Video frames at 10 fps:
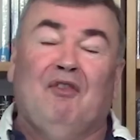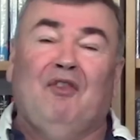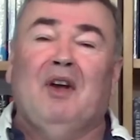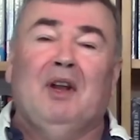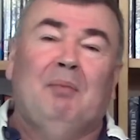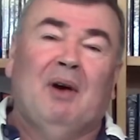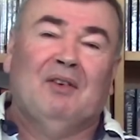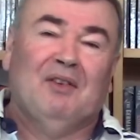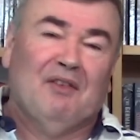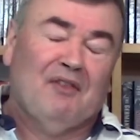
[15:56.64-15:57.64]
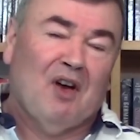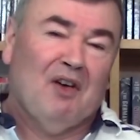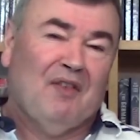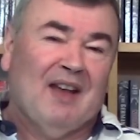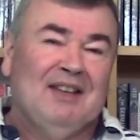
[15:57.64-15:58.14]
final part of the fire
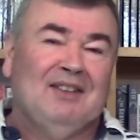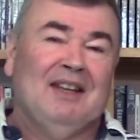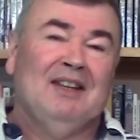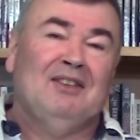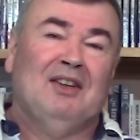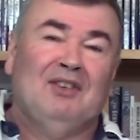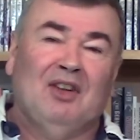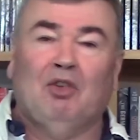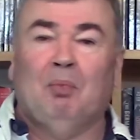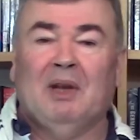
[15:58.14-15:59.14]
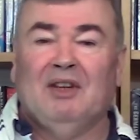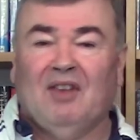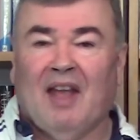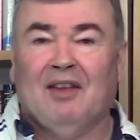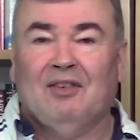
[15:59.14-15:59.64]
phase is discipline
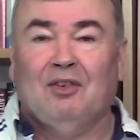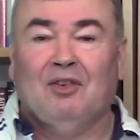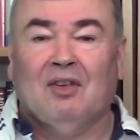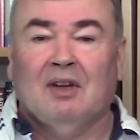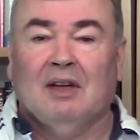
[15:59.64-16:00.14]
tests.